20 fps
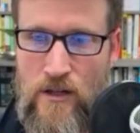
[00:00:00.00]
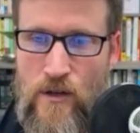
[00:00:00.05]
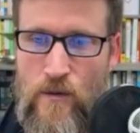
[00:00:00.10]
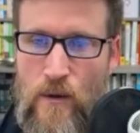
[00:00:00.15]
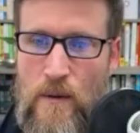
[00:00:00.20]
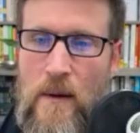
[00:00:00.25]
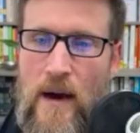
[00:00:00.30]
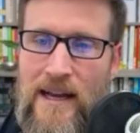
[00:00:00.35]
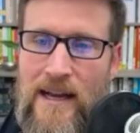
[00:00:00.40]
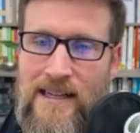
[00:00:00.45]
So
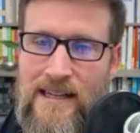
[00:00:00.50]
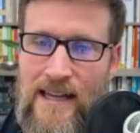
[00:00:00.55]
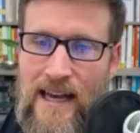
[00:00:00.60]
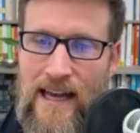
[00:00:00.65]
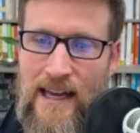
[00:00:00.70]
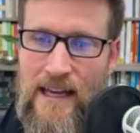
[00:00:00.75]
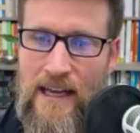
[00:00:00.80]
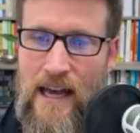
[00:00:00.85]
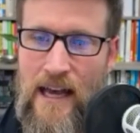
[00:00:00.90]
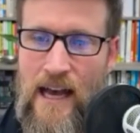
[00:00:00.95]
we might
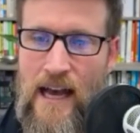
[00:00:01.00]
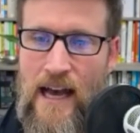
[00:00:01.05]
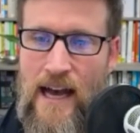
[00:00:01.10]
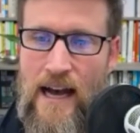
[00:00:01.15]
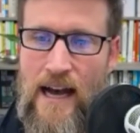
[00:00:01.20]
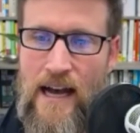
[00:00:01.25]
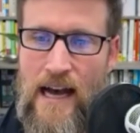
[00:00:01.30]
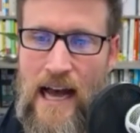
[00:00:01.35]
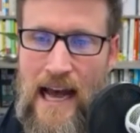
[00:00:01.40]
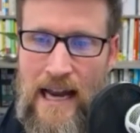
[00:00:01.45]
take
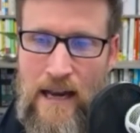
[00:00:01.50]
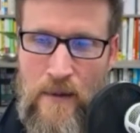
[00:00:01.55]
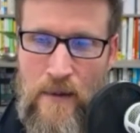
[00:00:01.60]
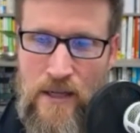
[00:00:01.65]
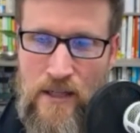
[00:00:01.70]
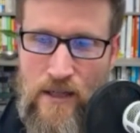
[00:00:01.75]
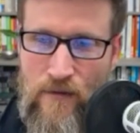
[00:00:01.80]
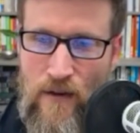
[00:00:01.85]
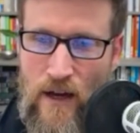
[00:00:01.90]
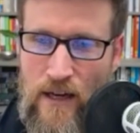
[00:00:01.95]

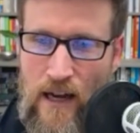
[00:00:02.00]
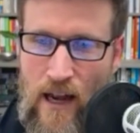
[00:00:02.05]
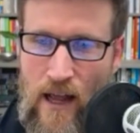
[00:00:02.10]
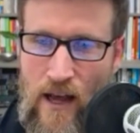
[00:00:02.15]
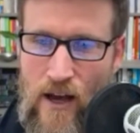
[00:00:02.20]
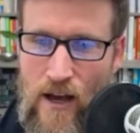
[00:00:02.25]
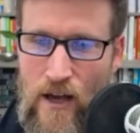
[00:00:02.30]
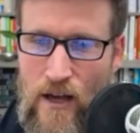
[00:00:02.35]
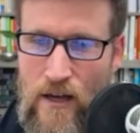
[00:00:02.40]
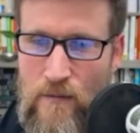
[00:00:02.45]
elements of
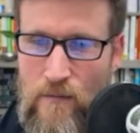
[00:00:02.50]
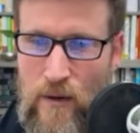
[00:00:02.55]
unlearn